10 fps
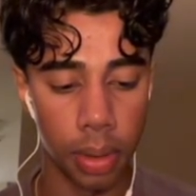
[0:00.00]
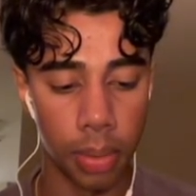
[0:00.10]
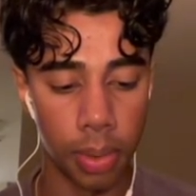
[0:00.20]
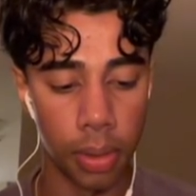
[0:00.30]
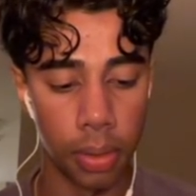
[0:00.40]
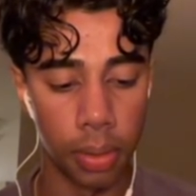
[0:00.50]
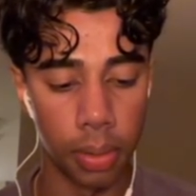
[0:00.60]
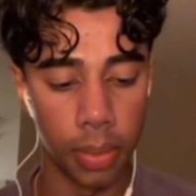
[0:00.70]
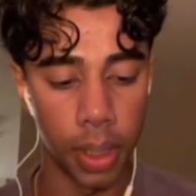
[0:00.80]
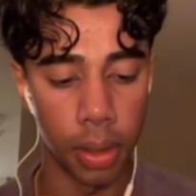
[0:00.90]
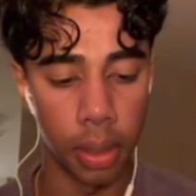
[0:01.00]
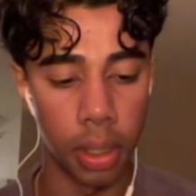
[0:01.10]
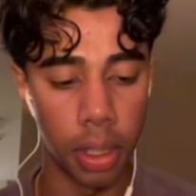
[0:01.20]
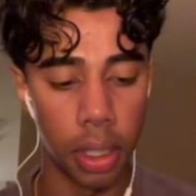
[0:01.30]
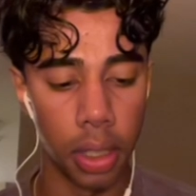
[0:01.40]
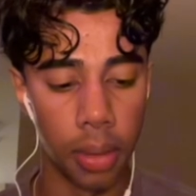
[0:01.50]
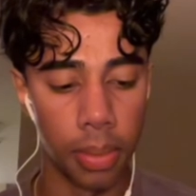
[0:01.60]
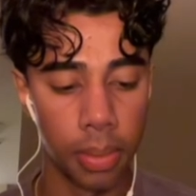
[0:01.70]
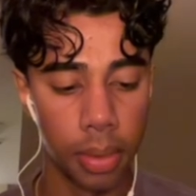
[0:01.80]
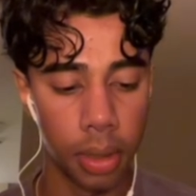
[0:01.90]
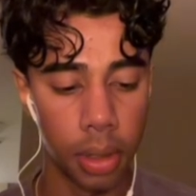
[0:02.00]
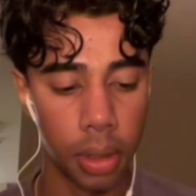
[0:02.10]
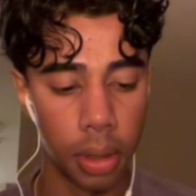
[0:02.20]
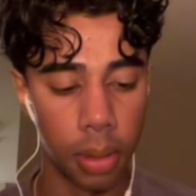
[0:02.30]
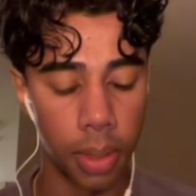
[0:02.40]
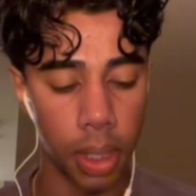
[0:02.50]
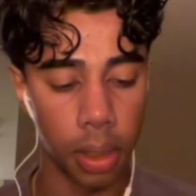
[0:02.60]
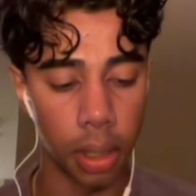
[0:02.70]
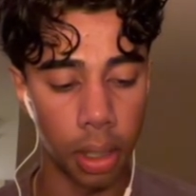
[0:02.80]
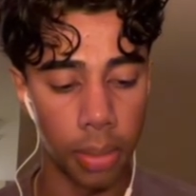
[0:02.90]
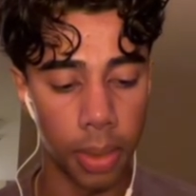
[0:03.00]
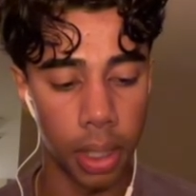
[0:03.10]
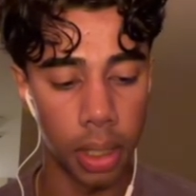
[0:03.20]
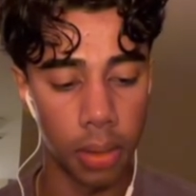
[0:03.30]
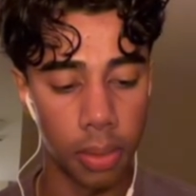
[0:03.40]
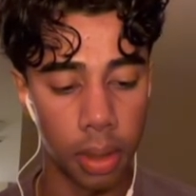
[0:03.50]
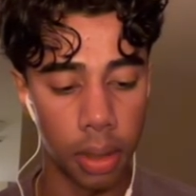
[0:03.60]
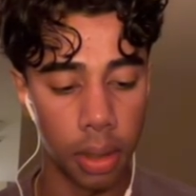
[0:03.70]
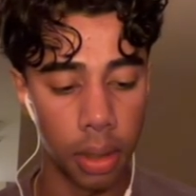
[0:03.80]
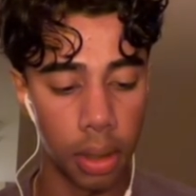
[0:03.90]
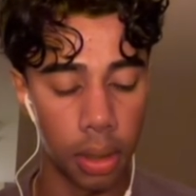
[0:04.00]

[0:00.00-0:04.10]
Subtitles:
Bro, oh my god. Oh my god, man, what the heck?